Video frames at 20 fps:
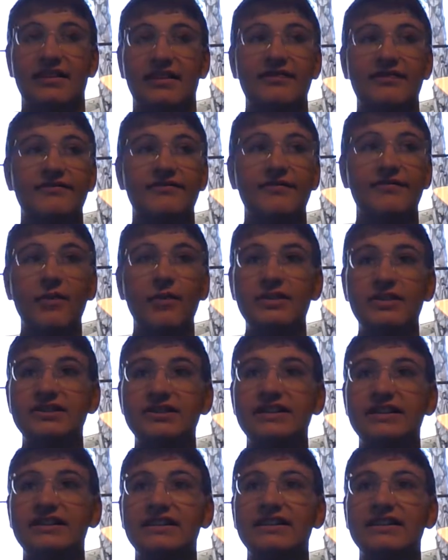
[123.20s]

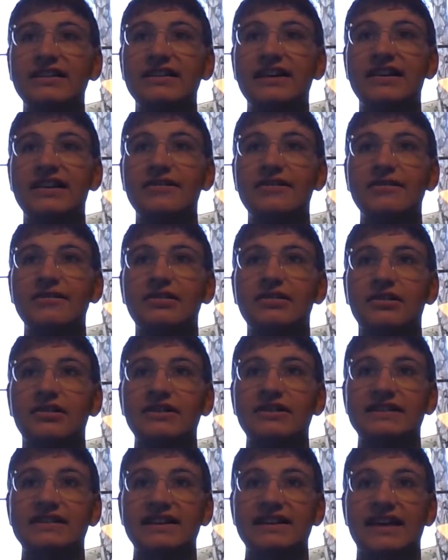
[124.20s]
Unfortunately, they come
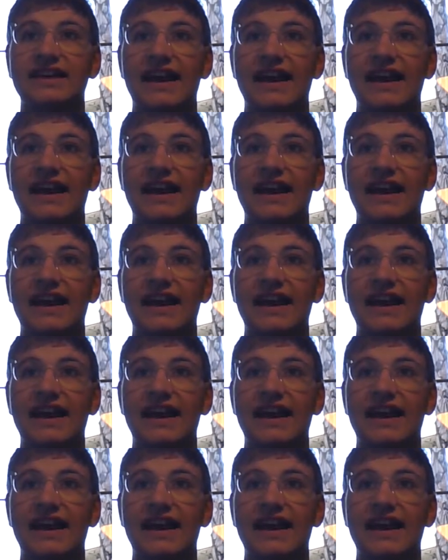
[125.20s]
across a